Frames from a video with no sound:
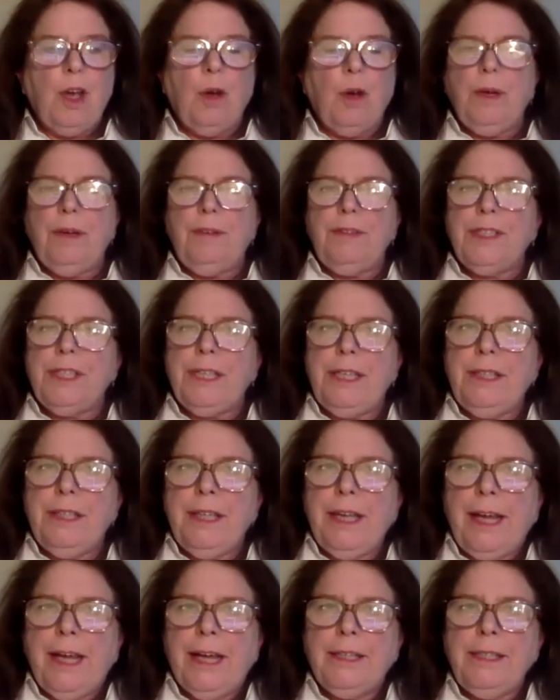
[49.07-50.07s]
We've seen
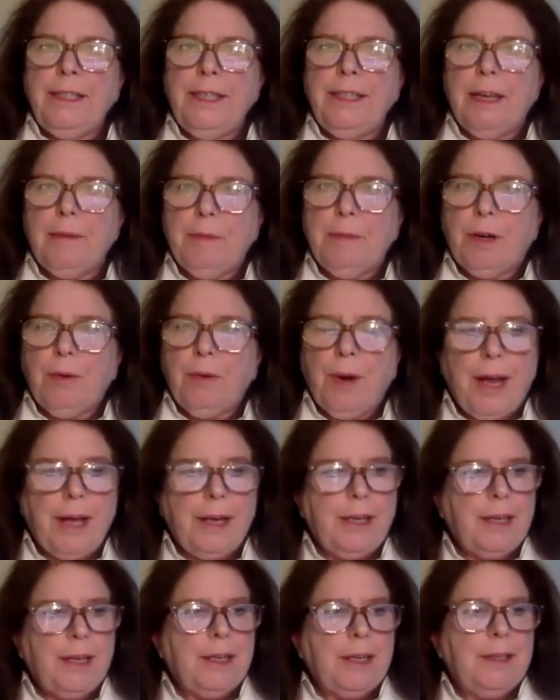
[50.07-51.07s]
the
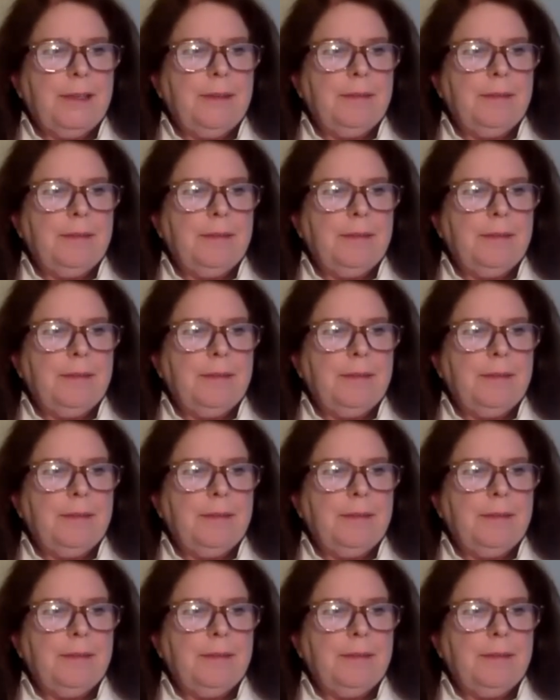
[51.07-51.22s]
anti-democratic